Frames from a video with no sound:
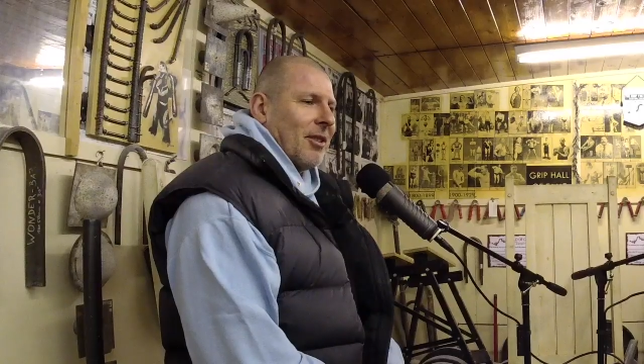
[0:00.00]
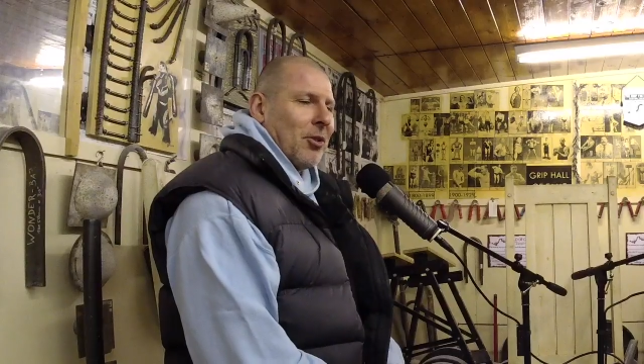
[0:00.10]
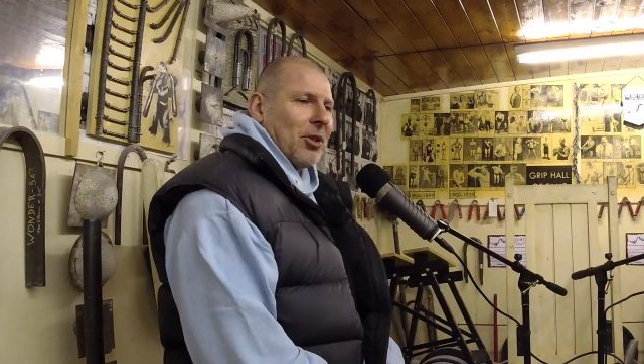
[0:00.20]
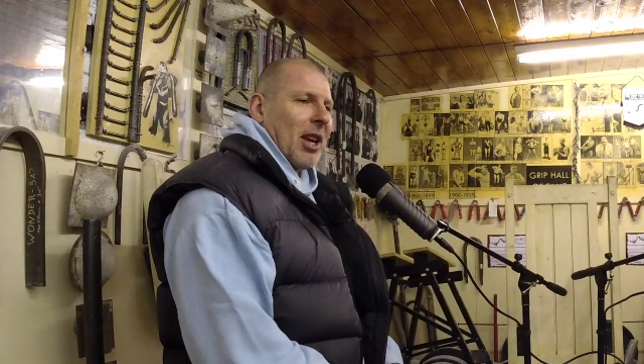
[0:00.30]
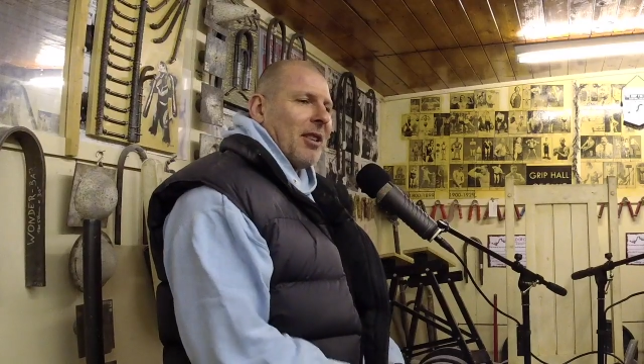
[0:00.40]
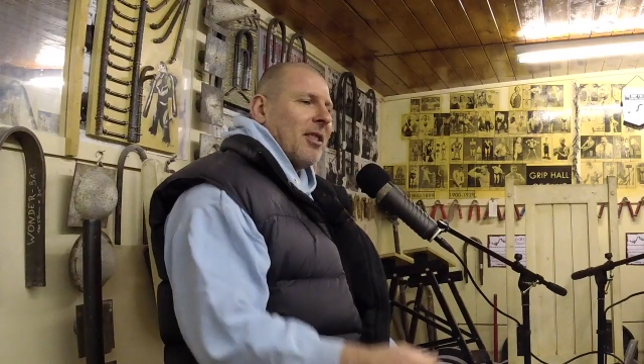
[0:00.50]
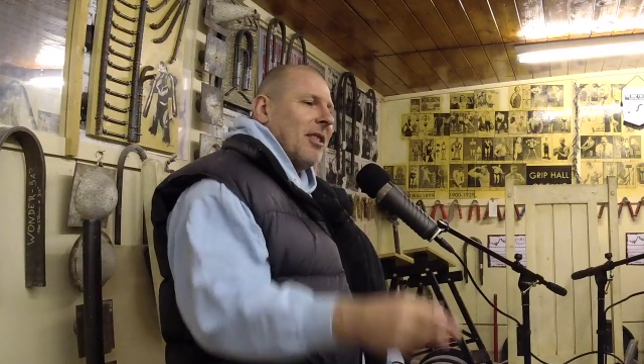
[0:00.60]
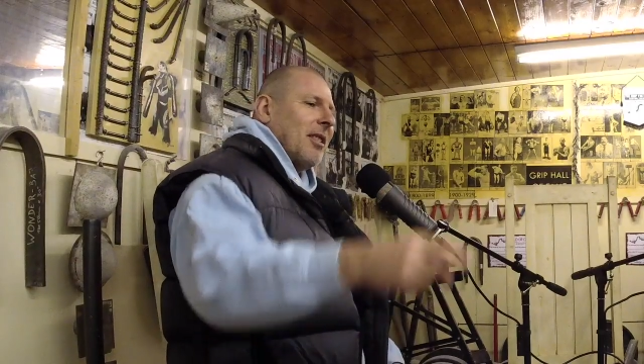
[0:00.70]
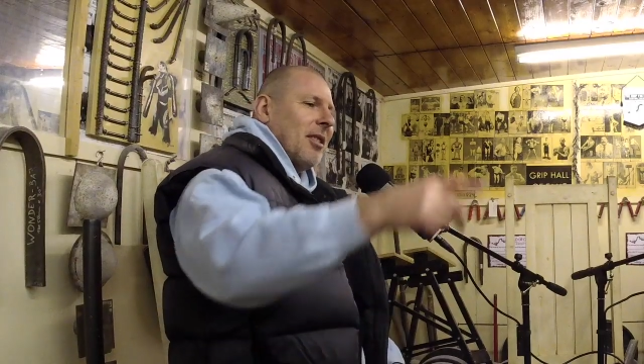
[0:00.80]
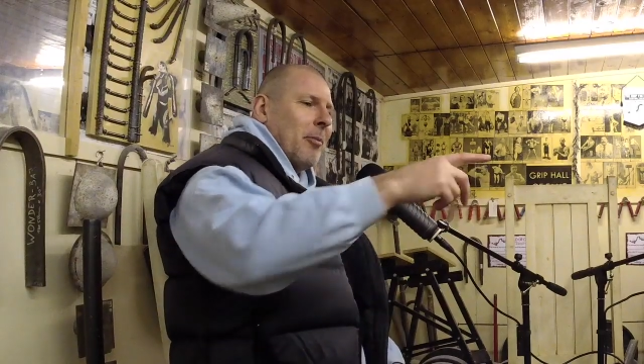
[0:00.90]
you're
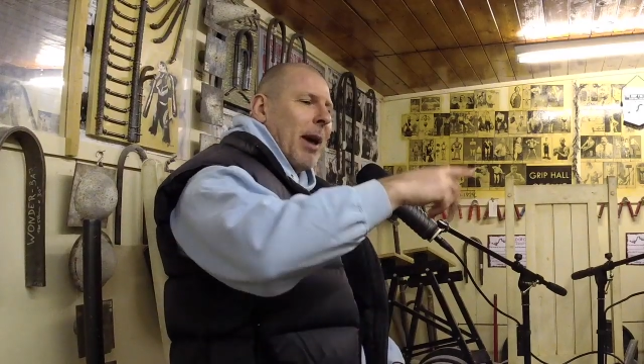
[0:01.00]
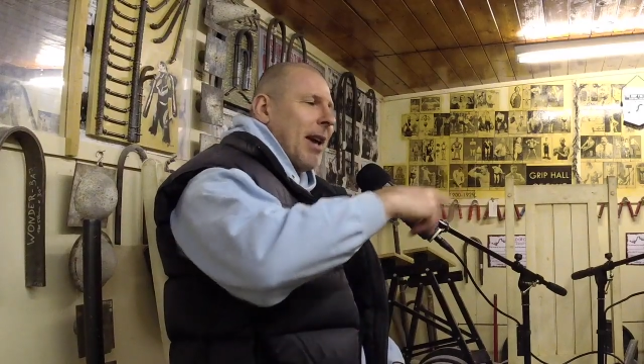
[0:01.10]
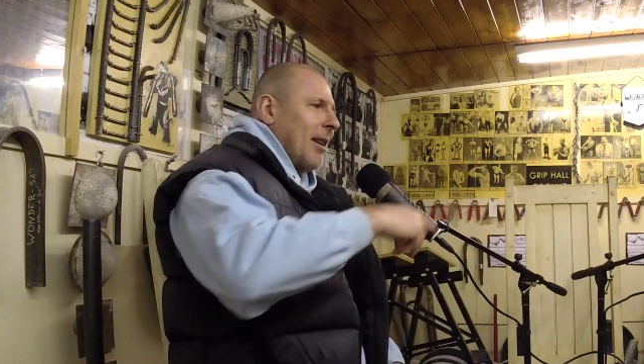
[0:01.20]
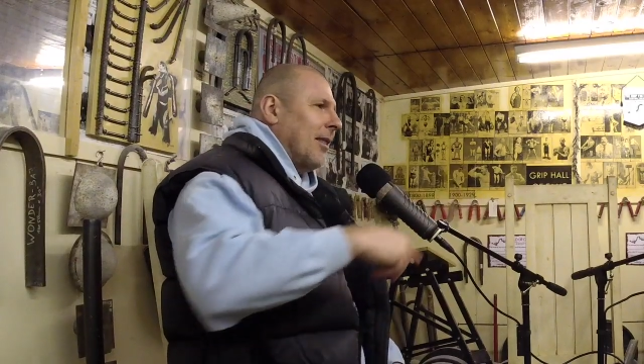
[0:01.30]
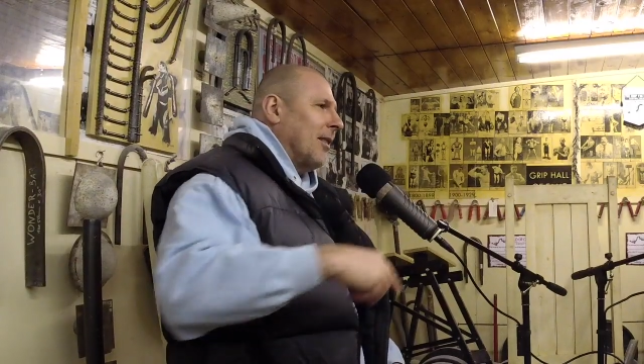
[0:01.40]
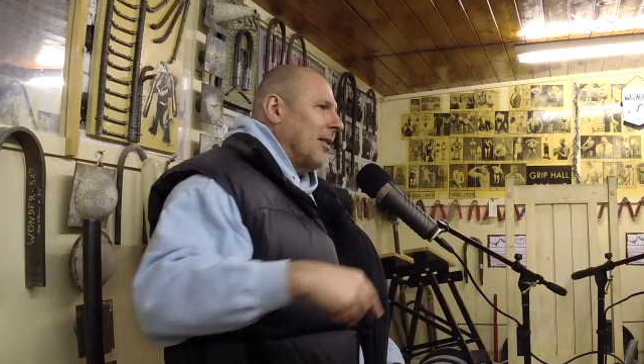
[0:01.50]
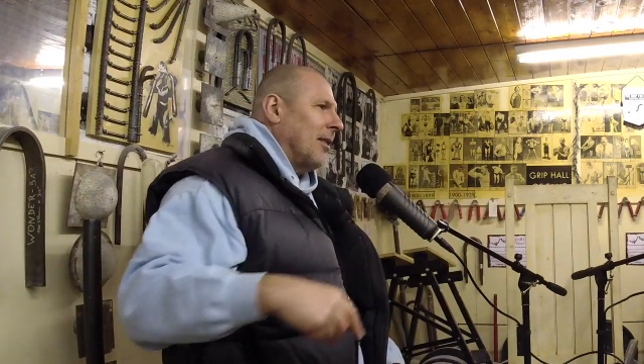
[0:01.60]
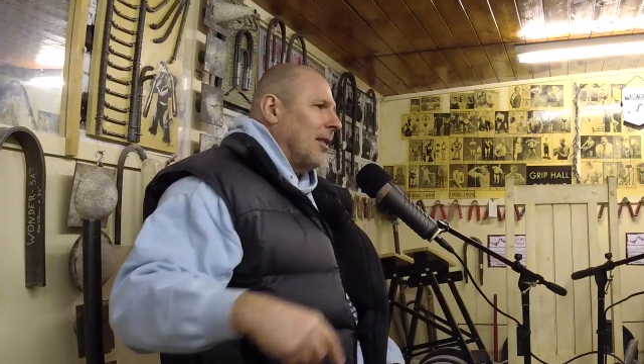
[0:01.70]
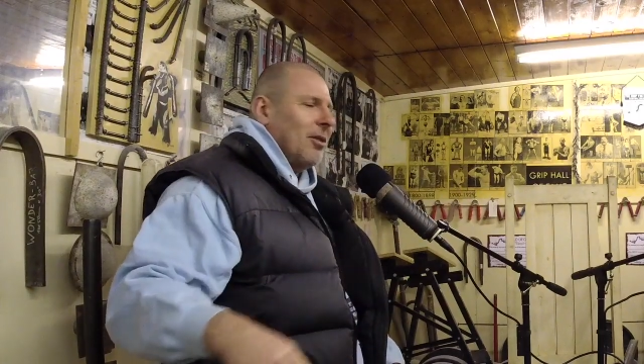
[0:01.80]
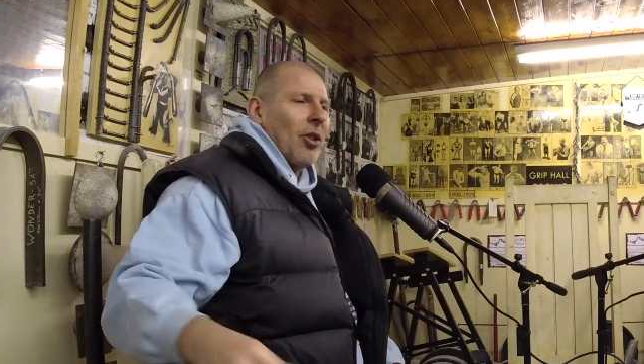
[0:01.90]
standing in the pen.
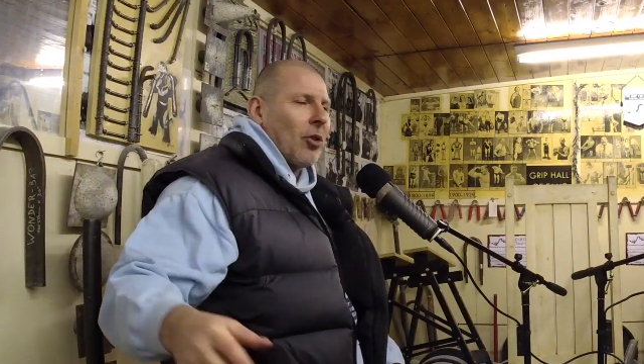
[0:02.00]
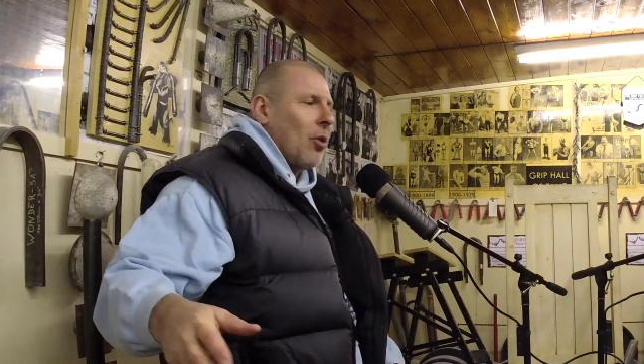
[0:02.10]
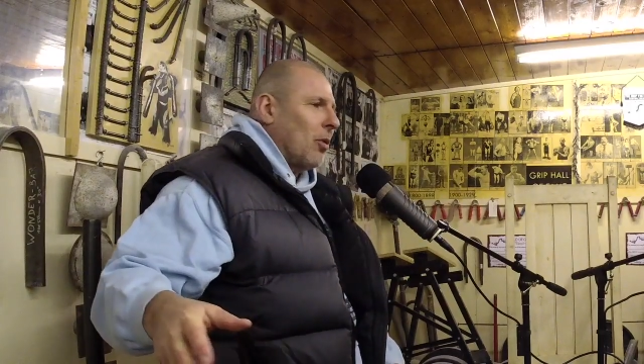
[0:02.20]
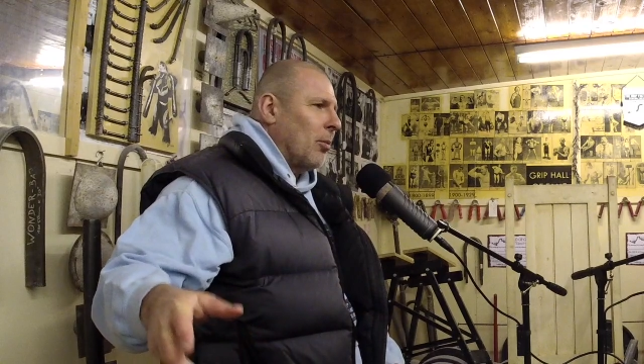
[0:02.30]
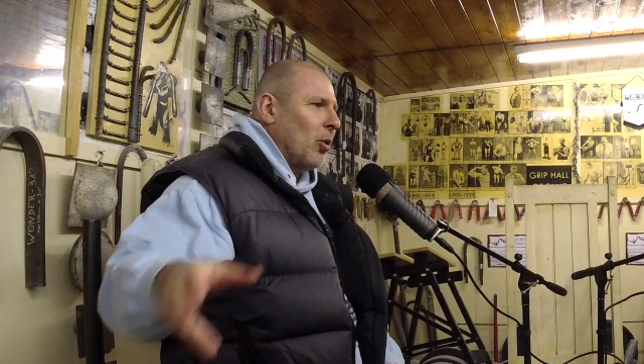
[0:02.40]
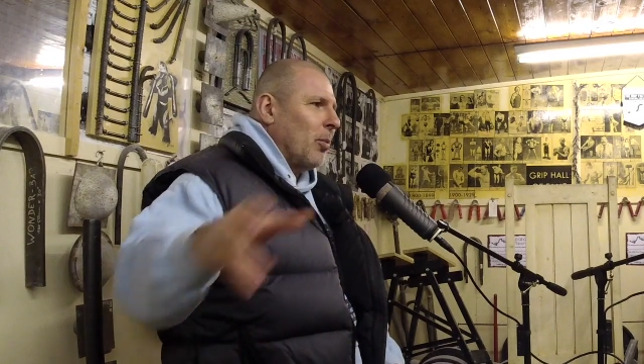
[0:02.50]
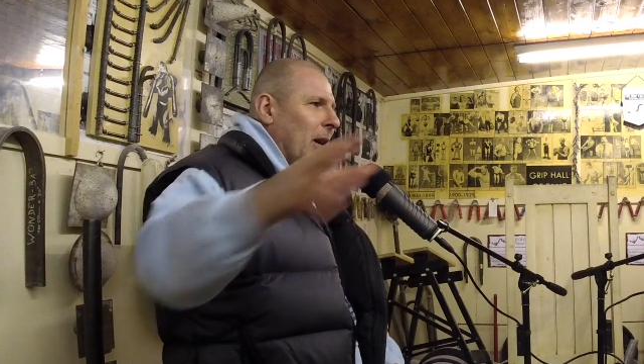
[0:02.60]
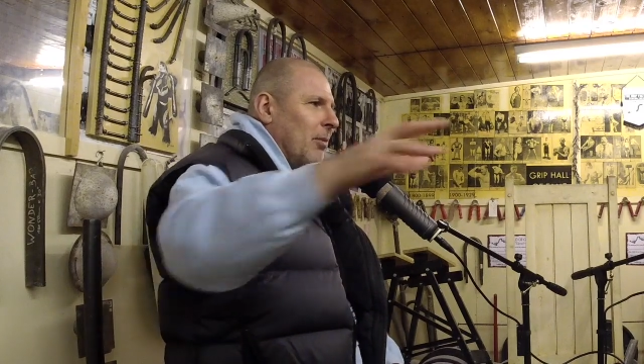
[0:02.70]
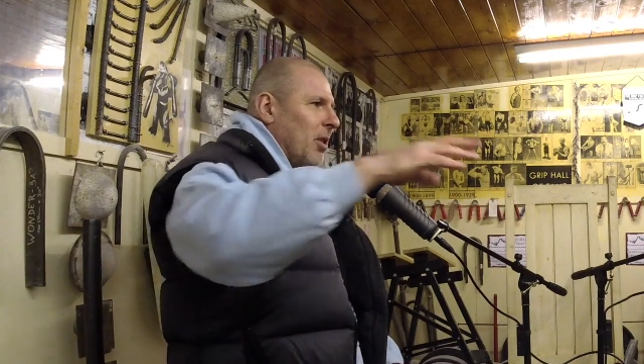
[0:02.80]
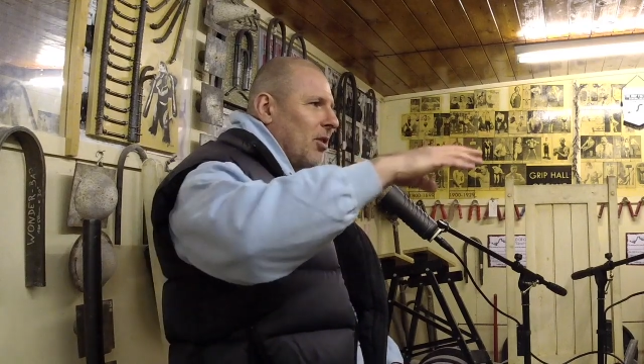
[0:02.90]
It's not called a
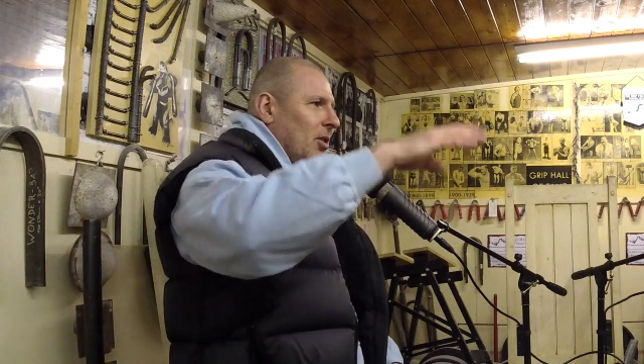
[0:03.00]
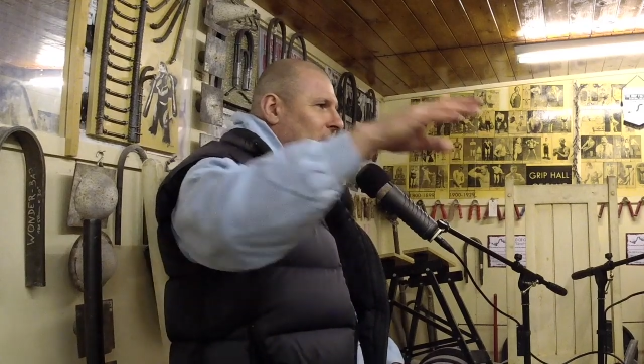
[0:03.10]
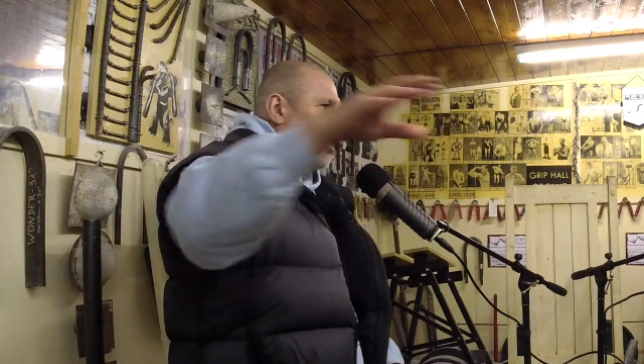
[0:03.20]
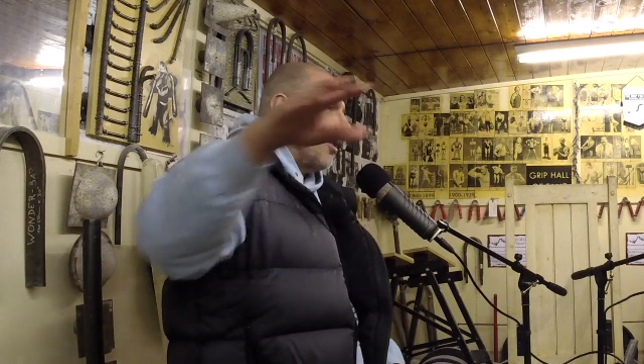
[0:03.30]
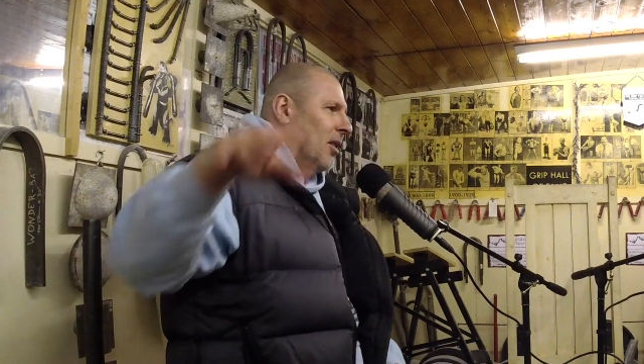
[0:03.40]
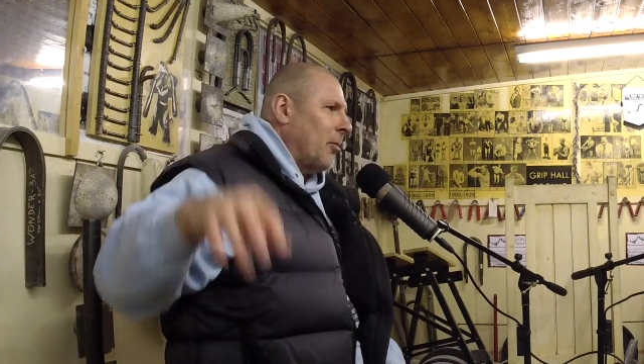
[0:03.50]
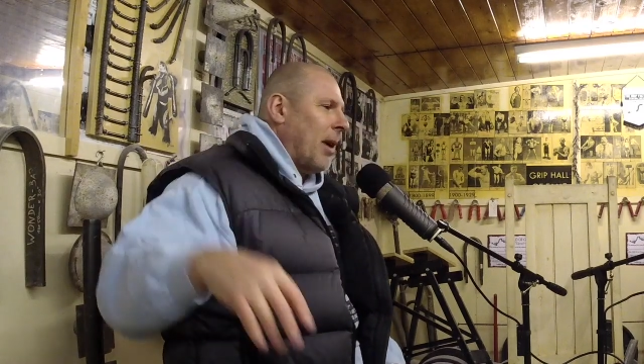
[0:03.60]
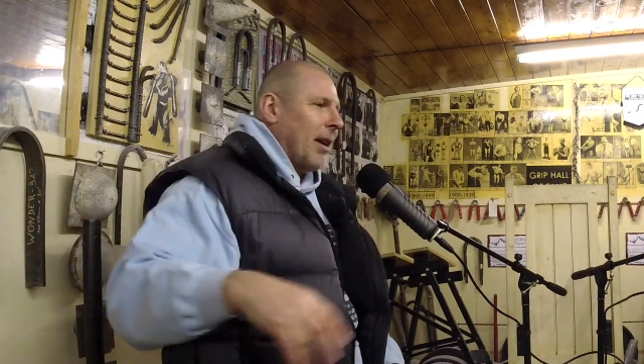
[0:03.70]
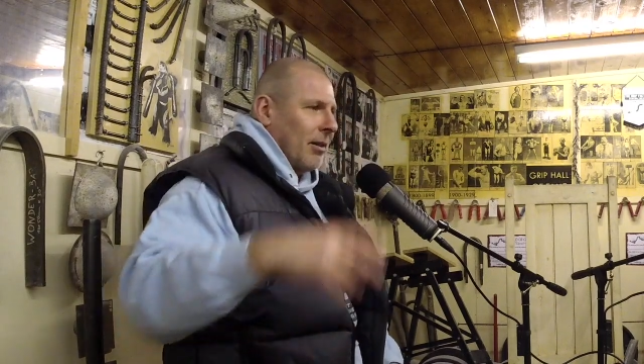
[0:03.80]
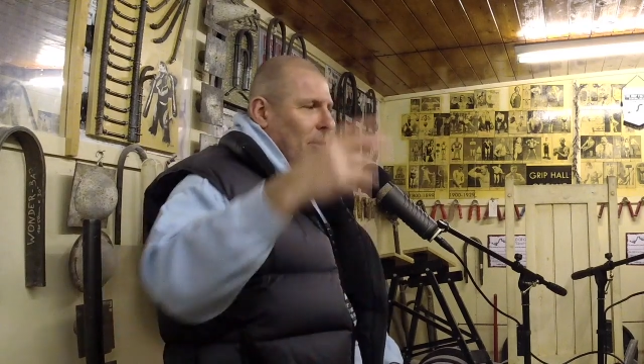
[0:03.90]
bullpen, but you're just standing in the
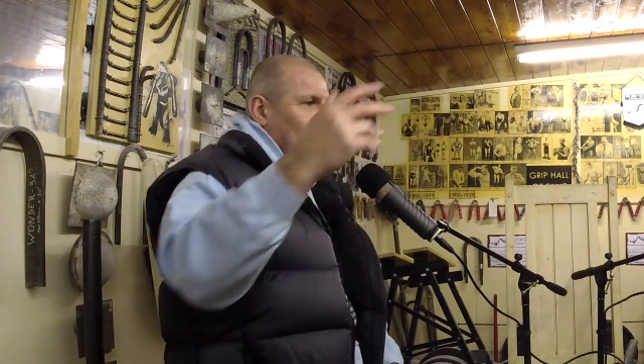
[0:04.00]
pen.